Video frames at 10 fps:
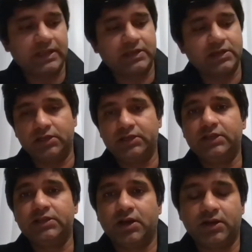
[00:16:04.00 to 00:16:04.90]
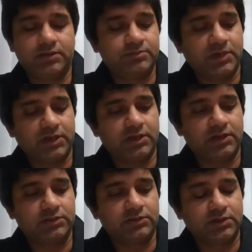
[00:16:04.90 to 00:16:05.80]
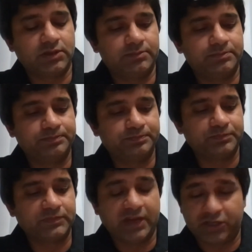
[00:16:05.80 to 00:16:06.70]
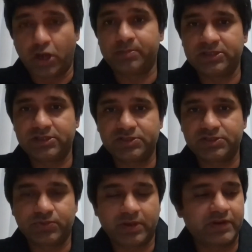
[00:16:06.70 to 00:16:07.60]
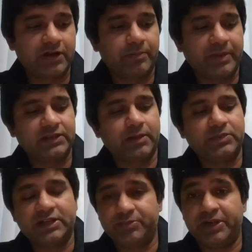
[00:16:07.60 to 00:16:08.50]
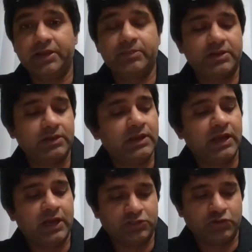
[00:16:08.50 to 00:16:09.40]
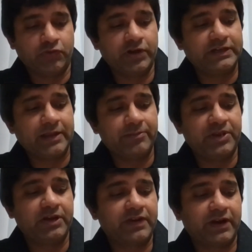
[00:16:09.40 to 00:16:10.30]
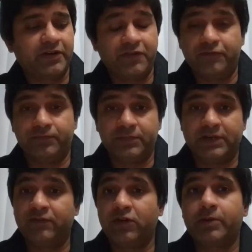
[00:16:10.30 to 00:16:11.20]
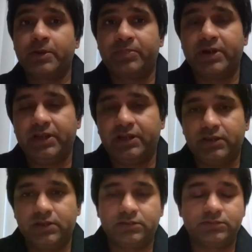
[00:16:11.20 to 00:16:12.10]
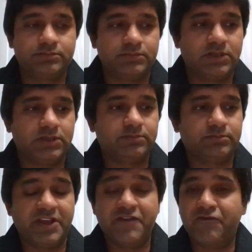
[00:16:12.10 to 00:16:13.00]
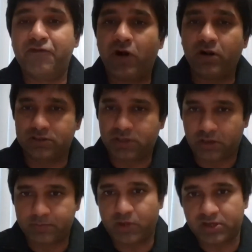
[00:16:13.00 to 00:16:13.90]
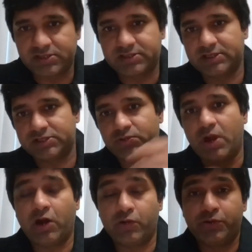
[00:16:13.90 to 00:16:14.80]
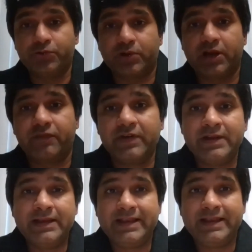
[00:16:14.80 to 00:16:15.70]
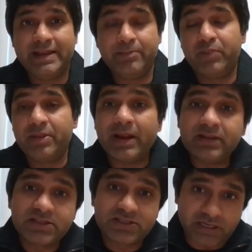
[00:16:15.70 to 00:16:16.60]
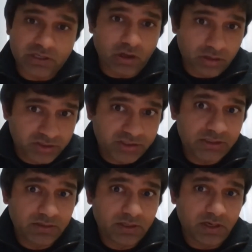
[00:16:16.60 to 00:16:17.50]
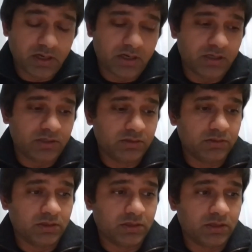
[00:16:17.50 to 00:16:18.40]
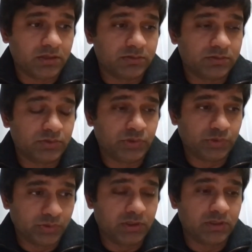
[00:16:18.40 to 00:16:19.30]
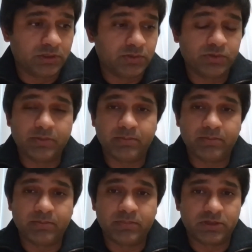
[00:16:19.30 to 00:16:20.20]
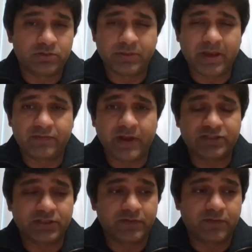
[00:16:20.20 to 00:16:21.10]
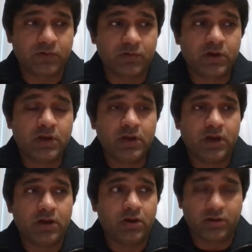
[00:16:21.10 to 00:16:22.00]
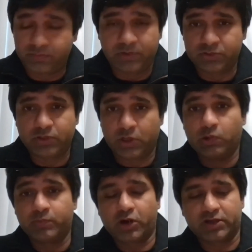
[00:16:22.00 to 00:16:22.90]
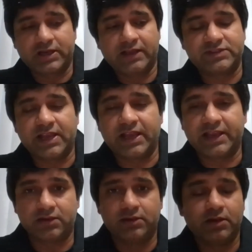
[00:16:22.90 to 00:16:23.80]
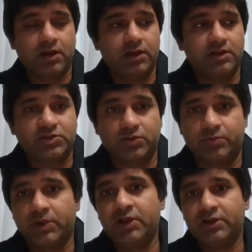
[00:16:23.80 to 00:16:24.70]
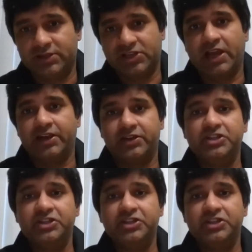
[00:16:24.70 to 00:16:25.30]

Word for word: like early um, um, adopters who have kind of picked up that medium has over a time period kind of um, developed a pretty uh, evolved thought process as to how do you kind of implement this technology uh, to the to the uh, to the manufacturing floor uh, or, or, to the whole product life cycle. Uh, so design and